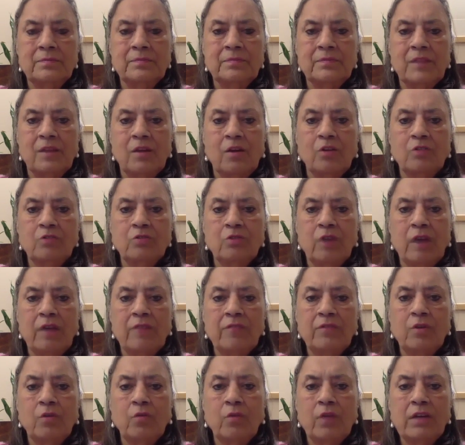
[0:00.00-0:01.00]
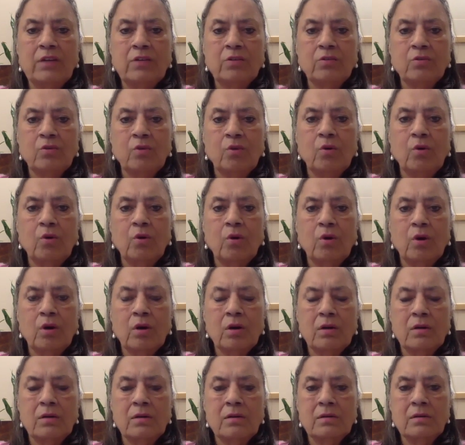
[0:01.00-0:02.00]
Or you have nowhere to go.
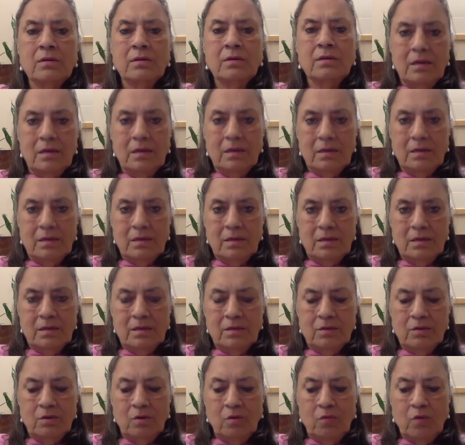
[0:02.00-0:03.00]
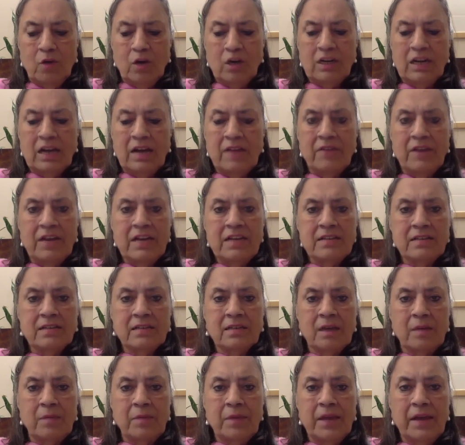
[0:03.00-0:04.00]
So whatever is
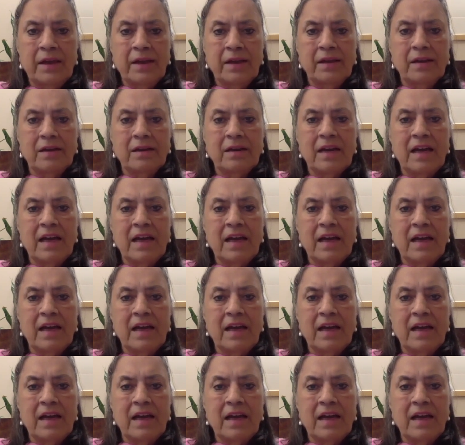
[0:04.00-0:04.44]
coming,